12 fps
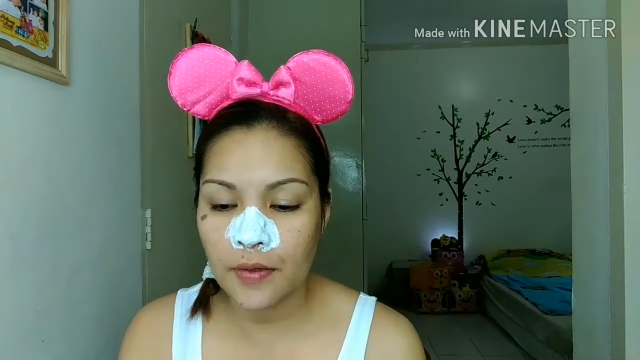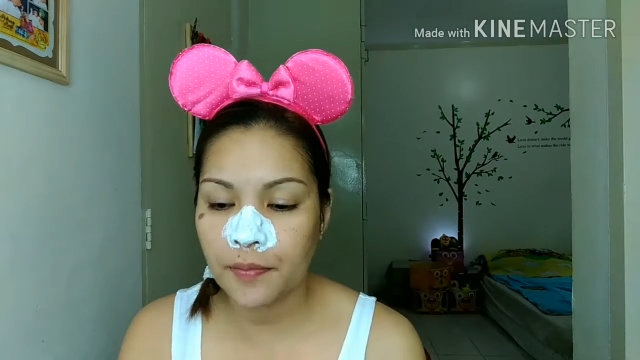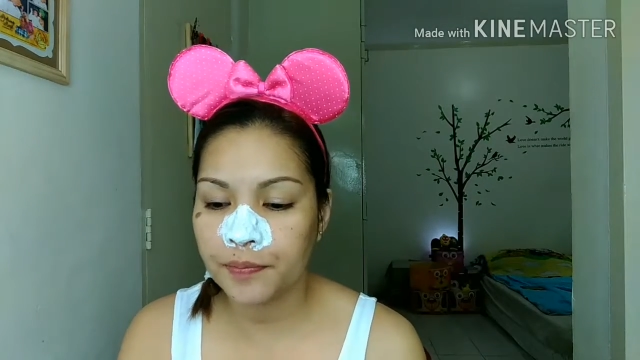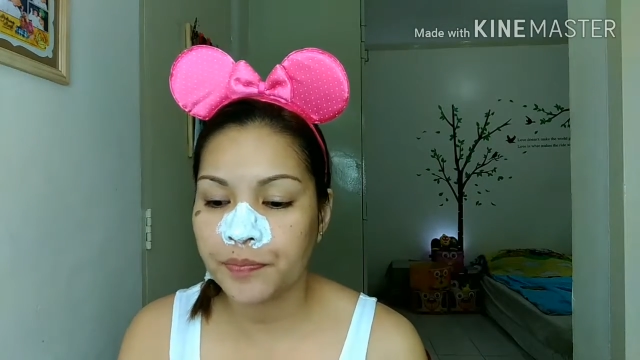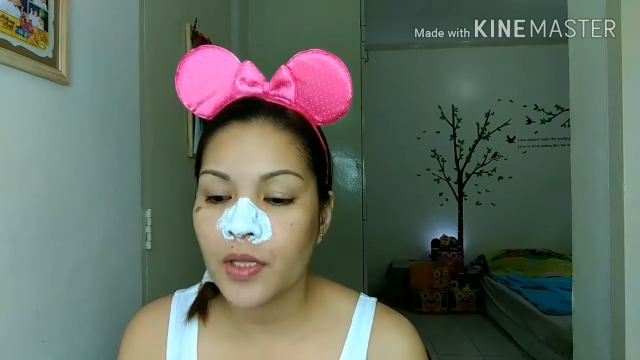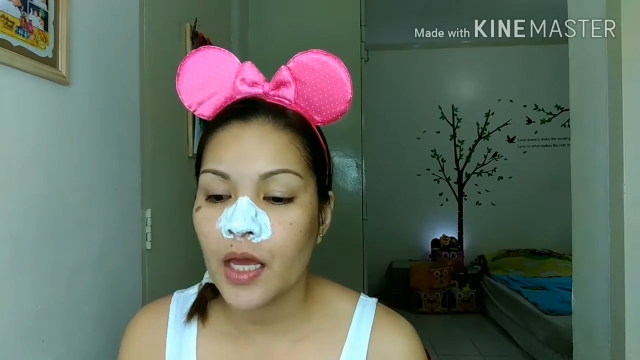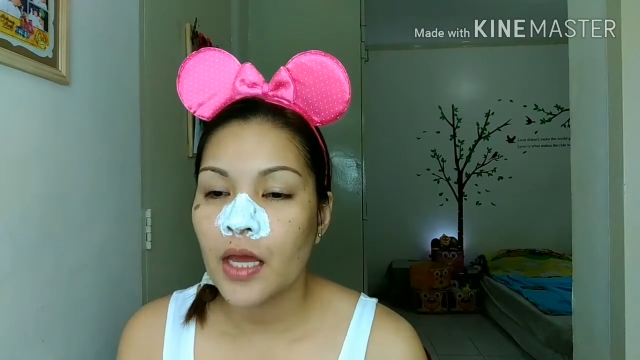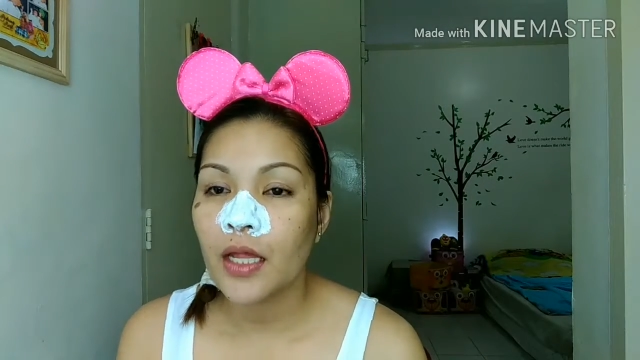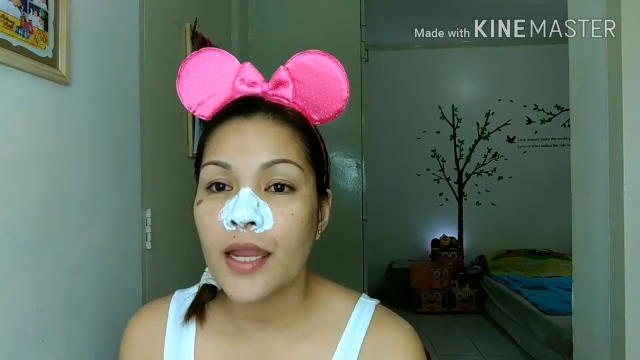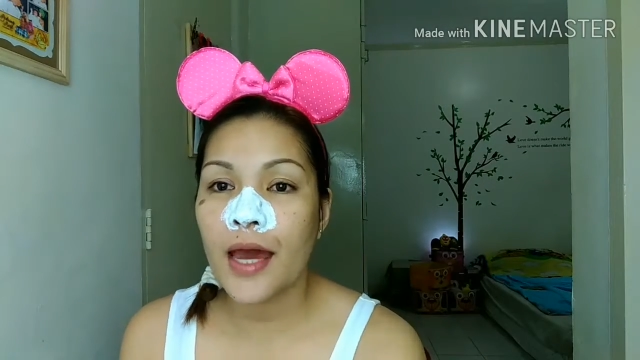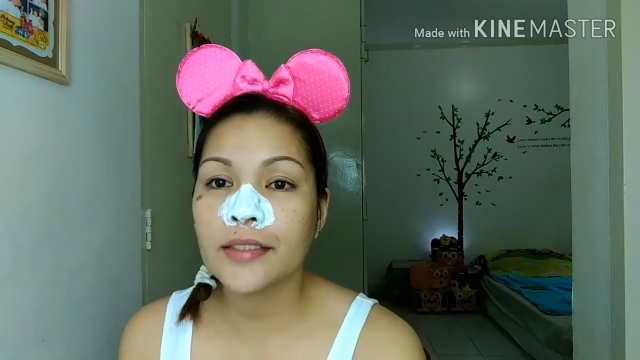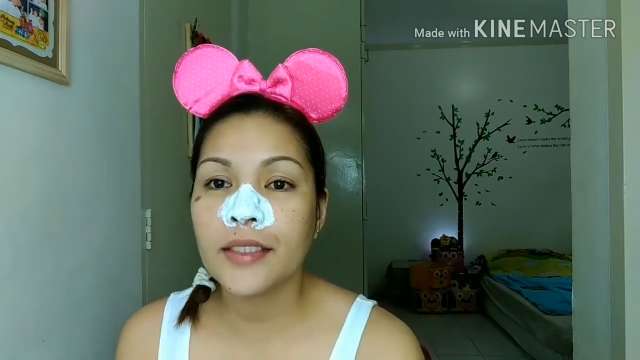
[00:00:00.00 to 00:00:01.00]
Okay?
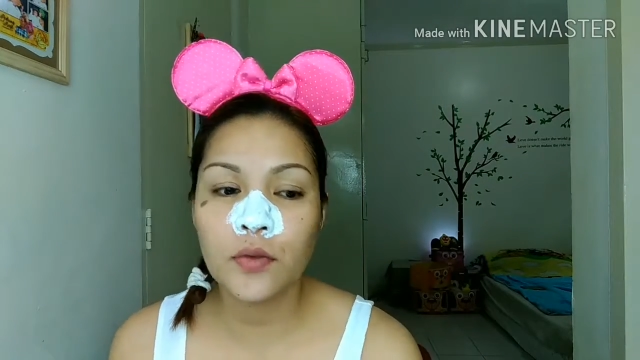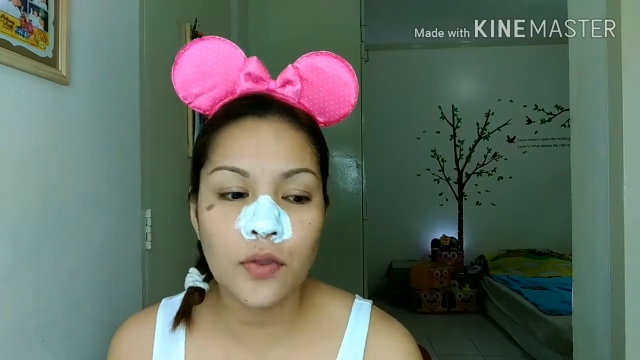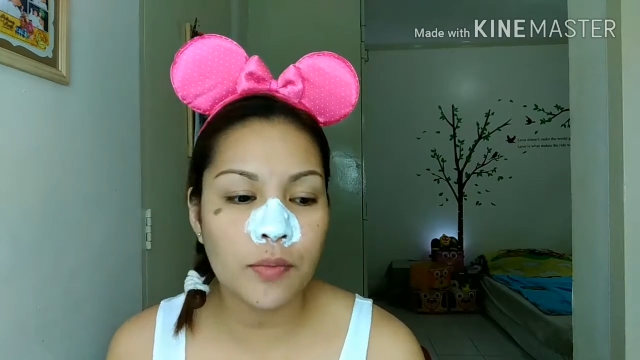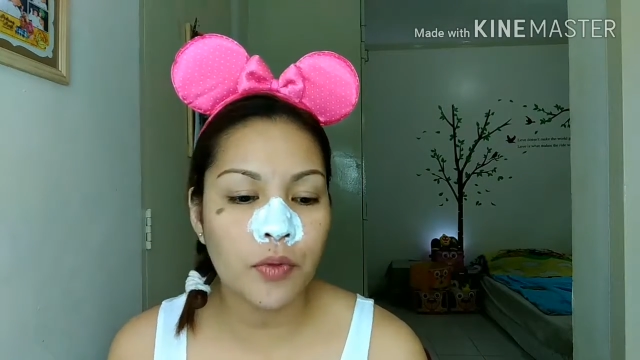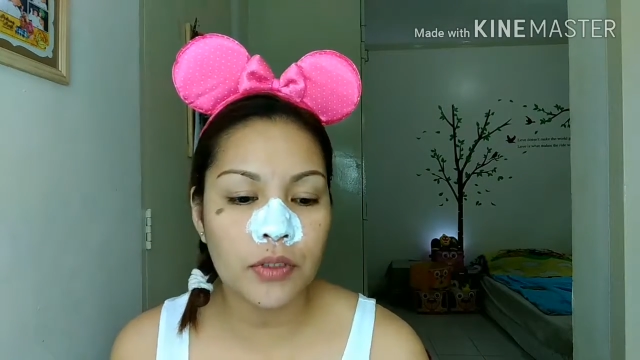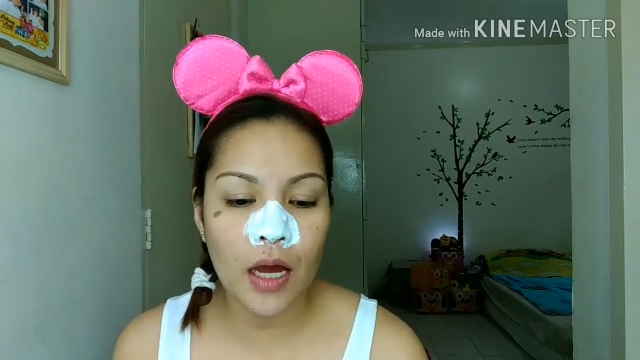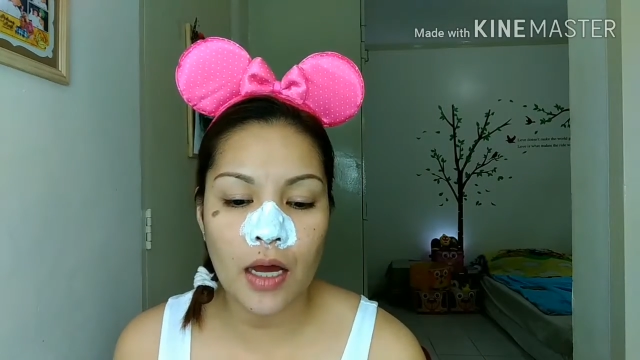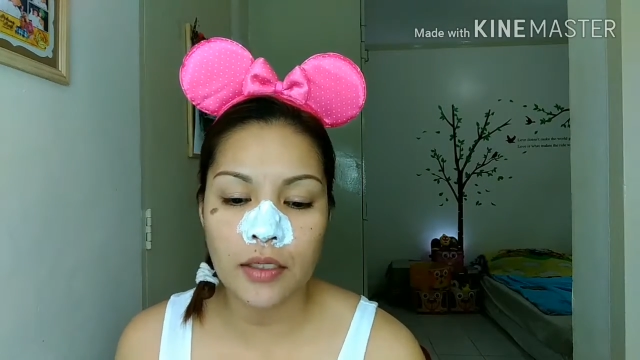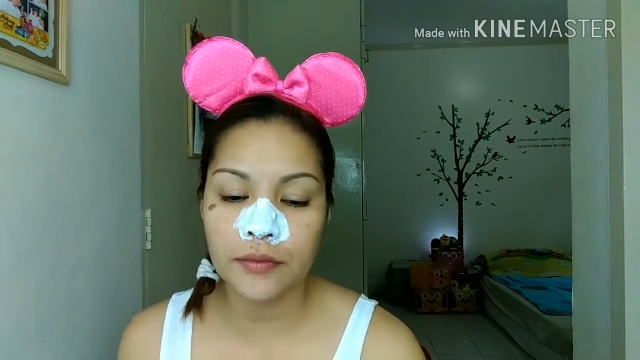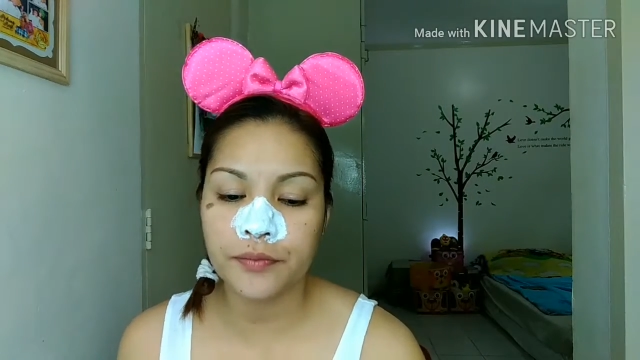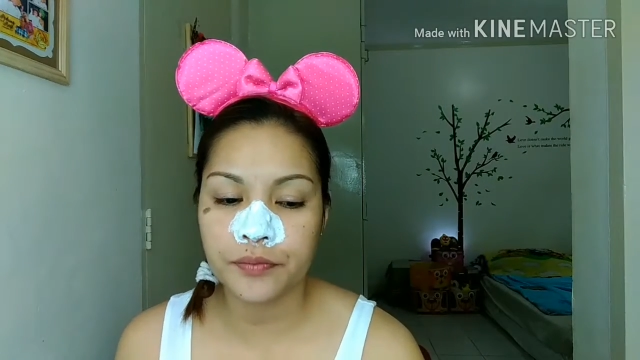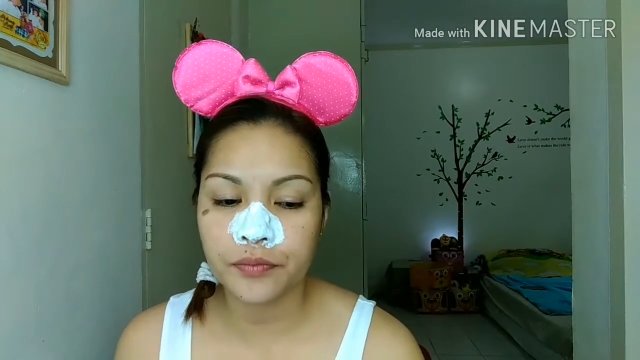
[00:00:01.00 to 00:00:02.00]
Next, itong
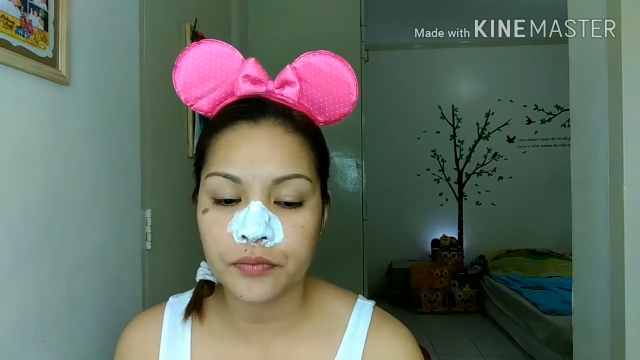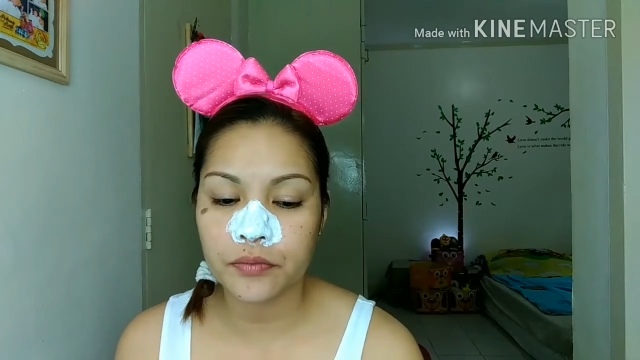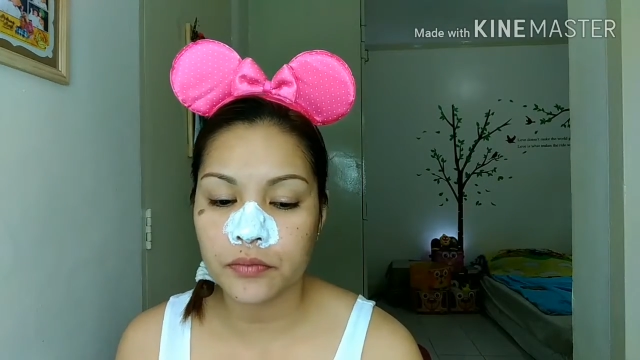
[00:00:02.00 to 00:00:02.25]
iputang